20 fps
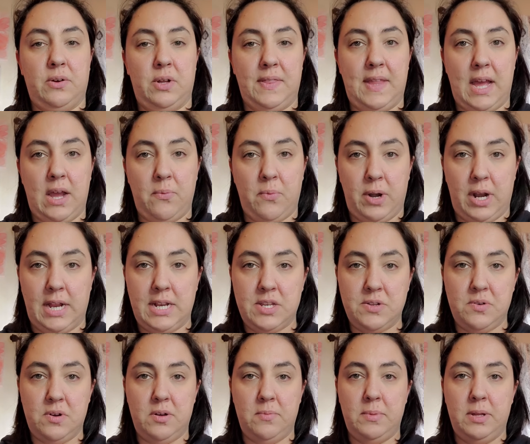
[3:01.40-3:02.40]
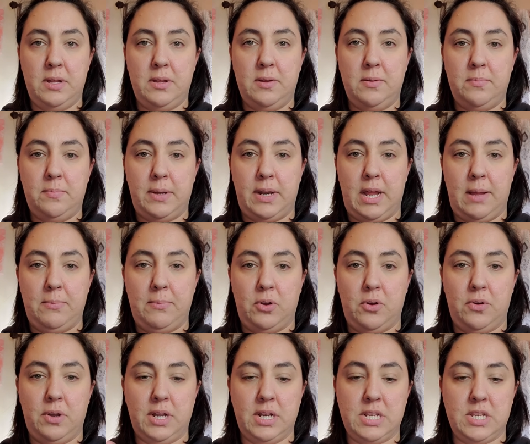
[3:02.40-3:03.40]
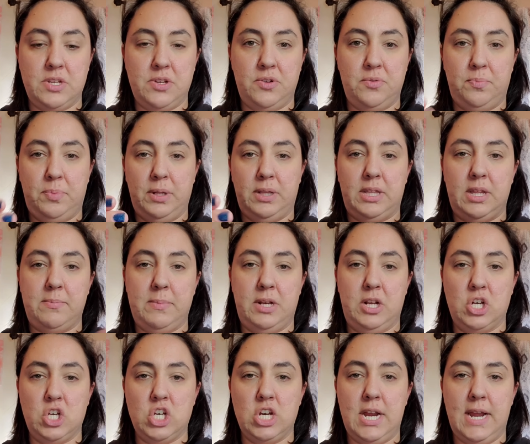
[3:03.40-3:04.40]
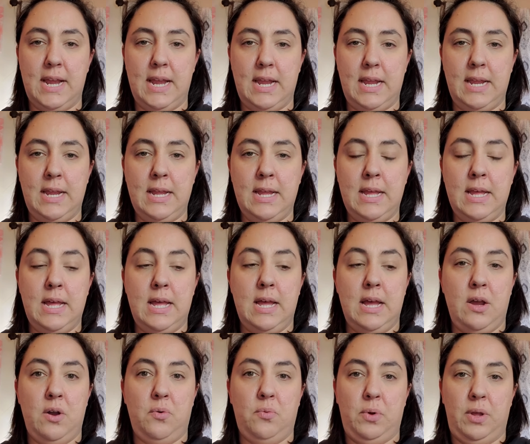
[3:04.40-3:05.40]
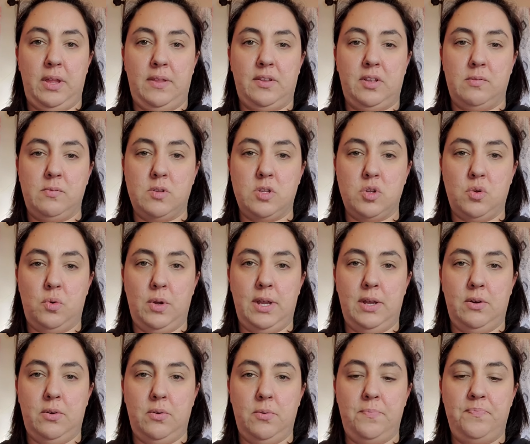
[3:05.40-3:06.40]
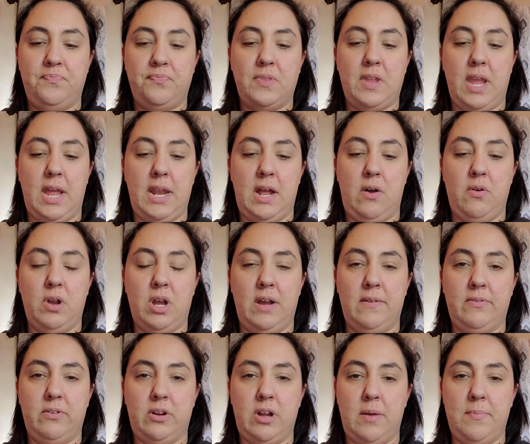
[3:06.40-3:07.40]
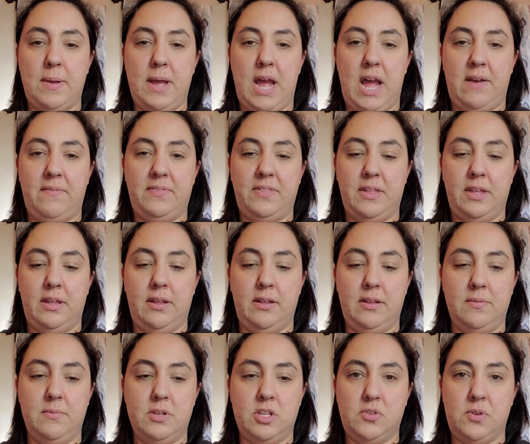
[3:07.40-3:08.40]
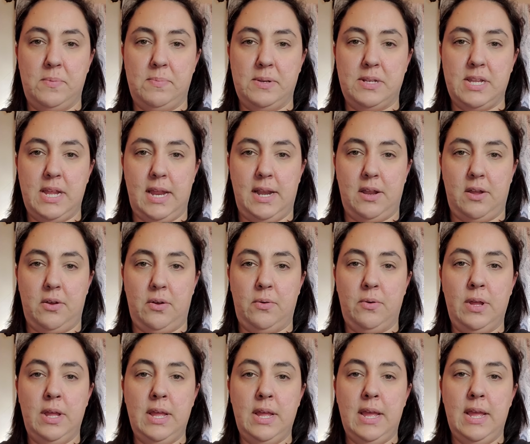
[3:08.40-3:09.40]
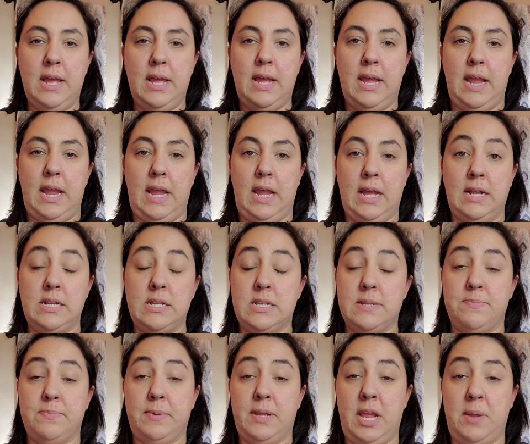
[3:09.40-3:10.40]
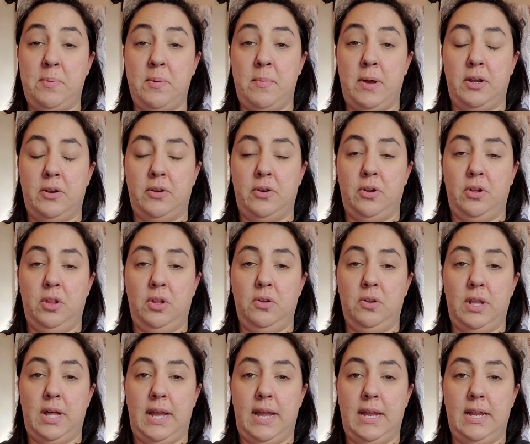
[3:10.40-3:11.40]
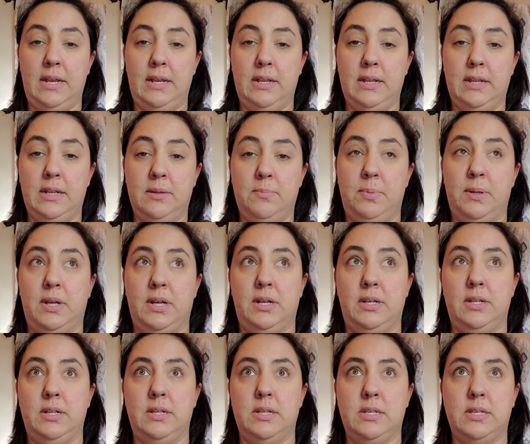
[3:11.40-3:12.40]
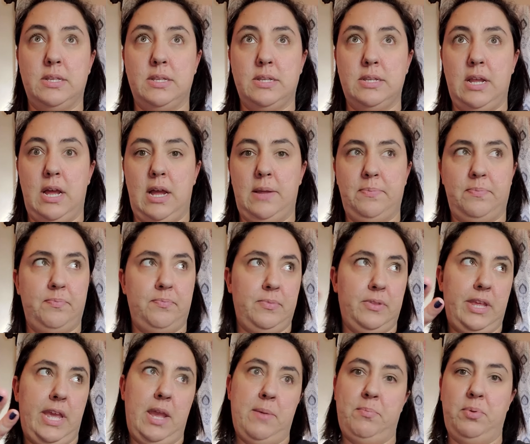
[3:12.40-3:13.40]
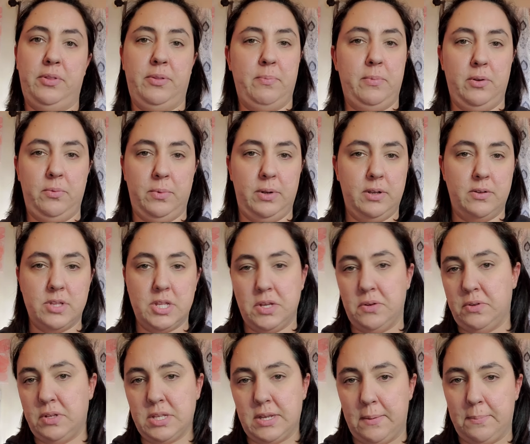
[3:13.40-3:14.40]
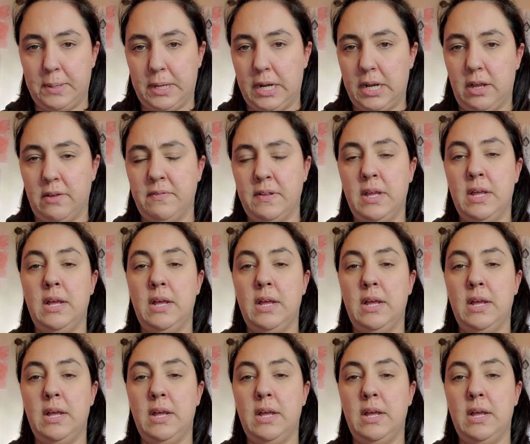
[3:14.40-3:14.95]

on that when I do them, but I'm going to put them in a tray with some soil, and I'll cover up half the sweet potato and keep them under a glow light because I can't put them in the windowsill, it's not big enough,